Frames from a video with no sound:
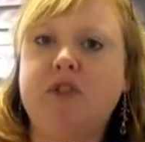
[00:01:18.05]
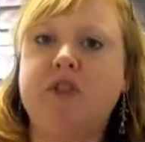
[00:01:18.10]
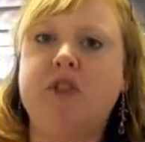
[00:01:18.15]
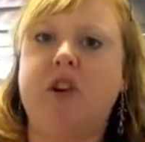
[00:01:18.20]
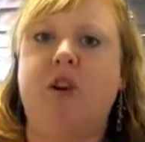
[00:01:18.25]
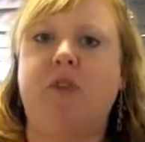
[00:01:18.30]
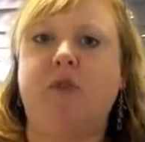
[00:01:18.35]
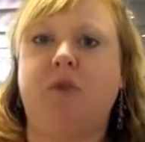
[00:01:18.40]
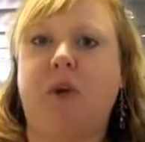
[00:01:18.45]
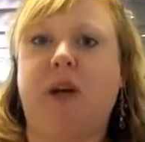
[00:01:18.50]

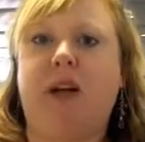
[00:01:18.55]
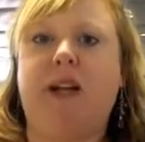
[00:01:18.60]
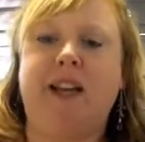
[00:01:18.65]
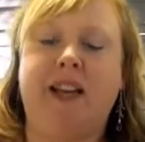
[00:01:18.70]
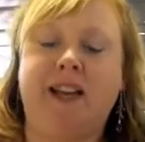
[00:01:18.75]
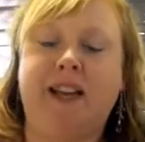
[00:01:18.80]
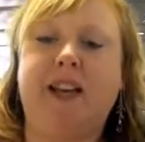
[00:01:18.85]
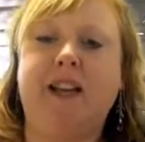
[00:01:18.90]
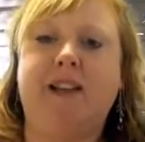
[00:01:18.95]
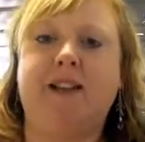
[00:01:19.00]
software
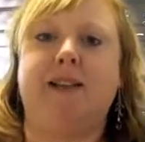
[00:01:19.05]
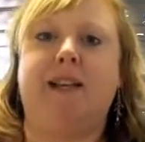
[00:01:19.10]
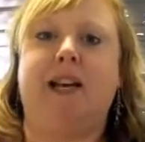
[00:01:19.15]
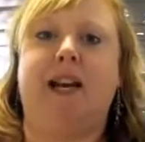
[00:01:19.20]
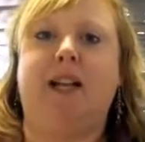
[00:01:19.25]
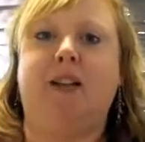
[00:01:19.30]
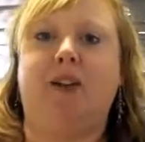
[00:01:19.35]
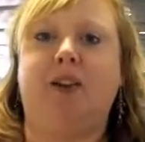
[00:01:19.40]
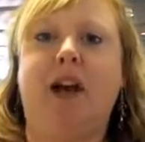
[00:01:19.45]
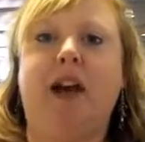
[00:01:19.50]
like
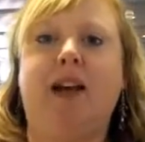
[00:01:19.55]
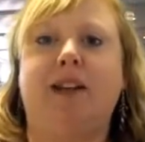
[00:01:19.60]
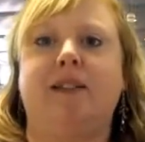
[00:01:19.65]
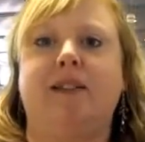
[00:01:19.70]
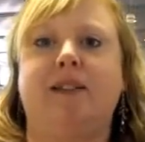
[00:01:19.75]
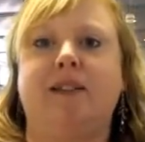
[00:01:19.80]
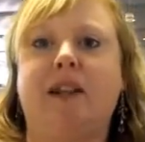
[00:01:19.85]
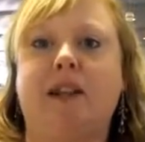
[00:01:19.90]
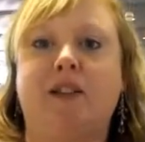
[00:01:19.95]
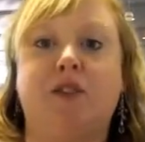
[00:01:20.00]
Excel or
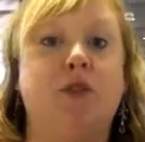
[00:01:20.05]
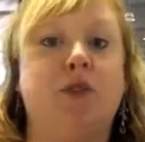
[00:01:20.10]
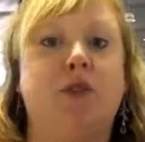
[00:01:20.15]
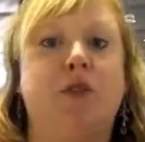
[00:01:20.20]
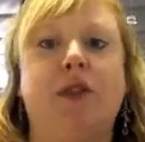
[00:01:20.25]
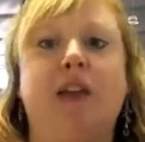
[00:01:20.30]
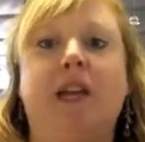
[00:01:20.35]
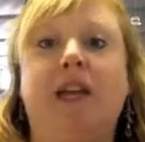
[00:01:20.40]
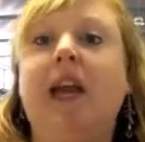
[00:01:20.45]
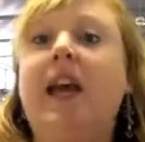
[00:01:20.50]
Access, that sort
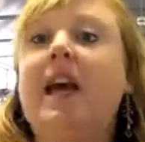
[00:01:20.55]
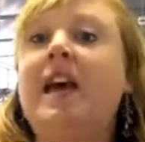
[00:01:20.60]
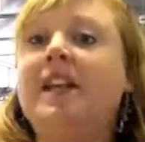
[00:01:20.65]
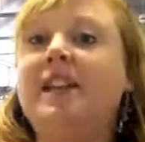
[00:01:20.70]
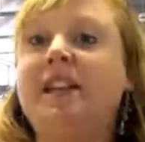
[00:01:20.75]
of thing,